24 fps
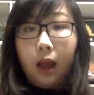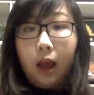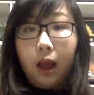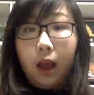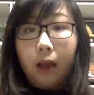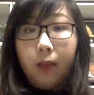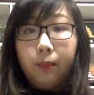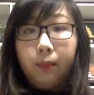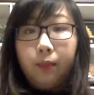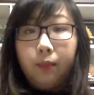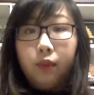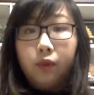
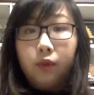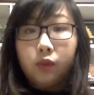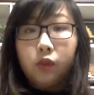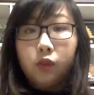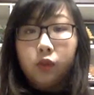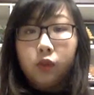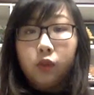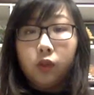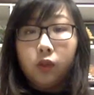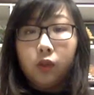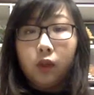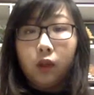I built
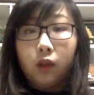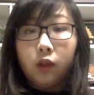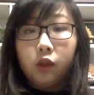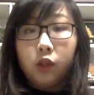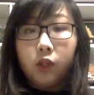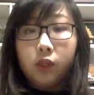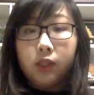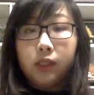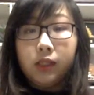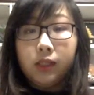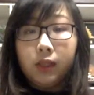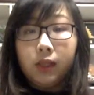
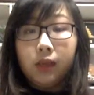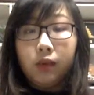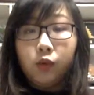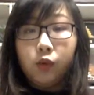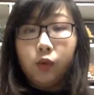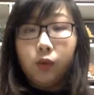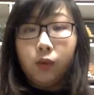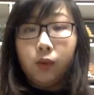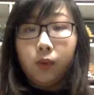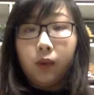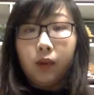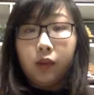logistic
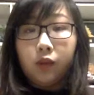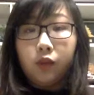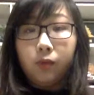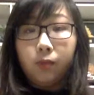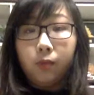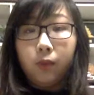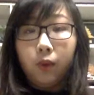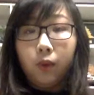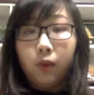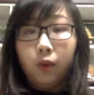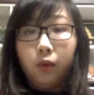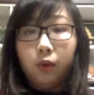
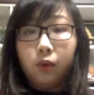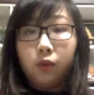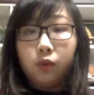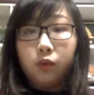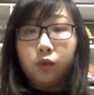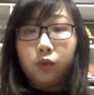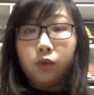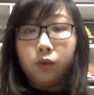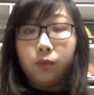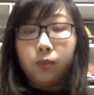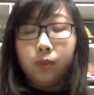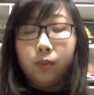regression
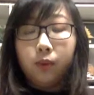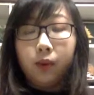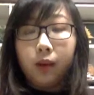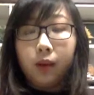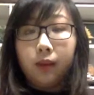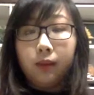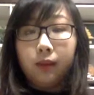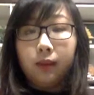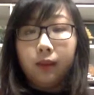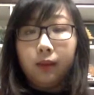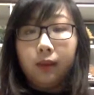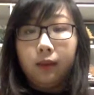models to
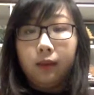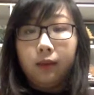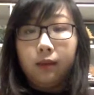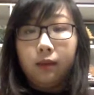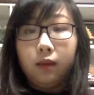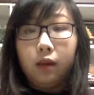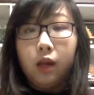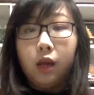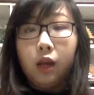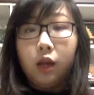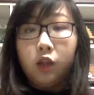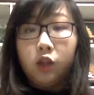predict
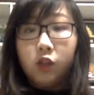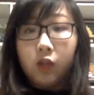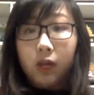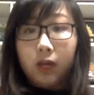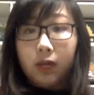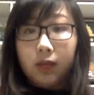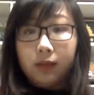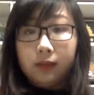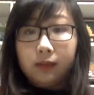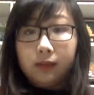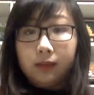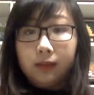
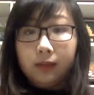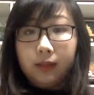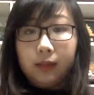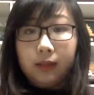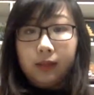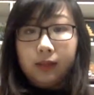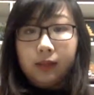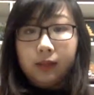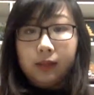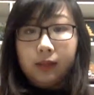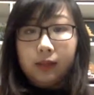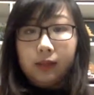Chinese
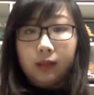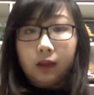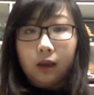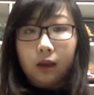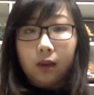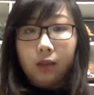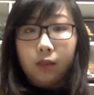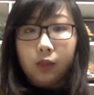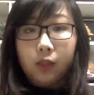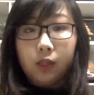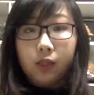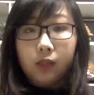listed
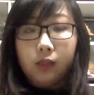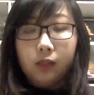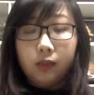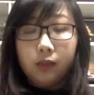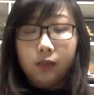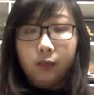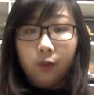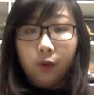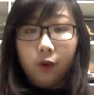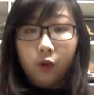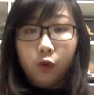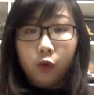companies'
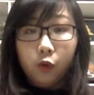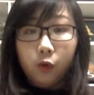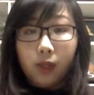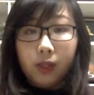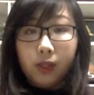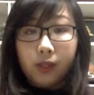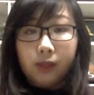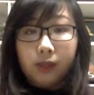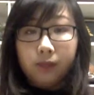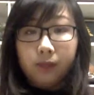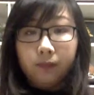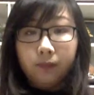default
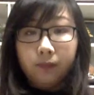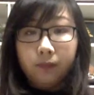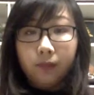rate.